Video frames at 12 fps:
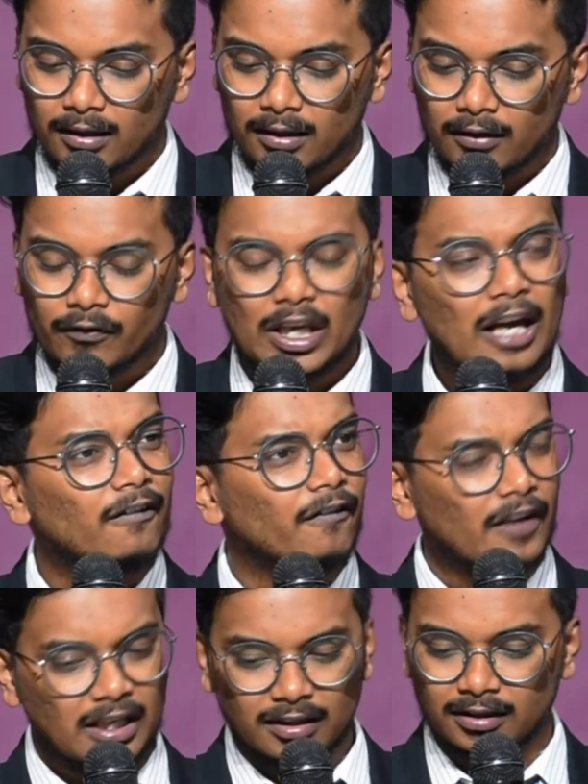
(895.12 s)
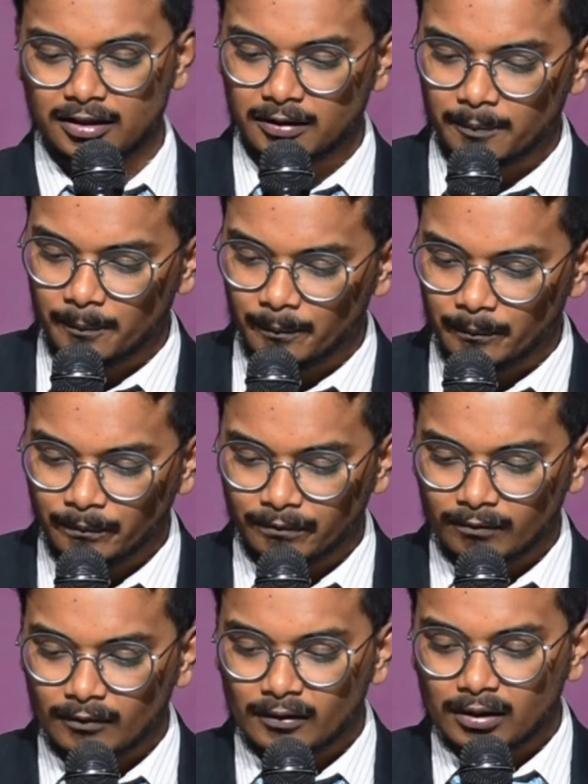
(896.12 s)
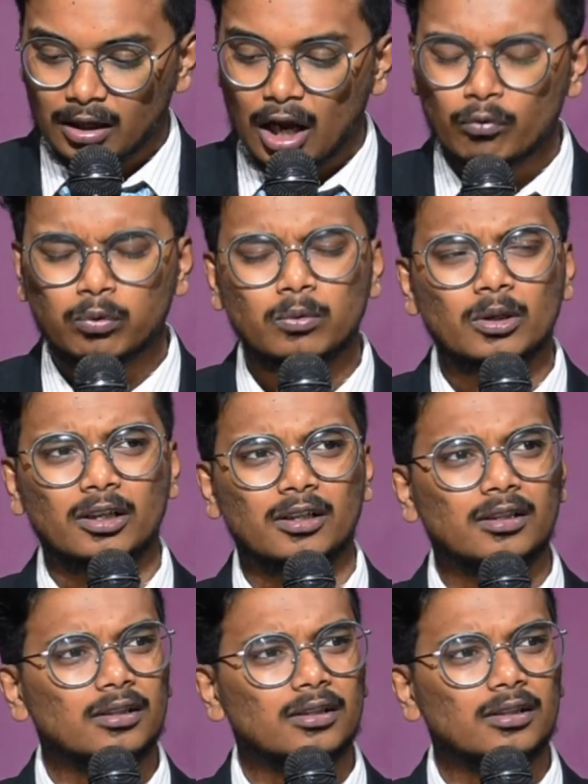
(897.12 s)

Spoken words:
We have failed. However,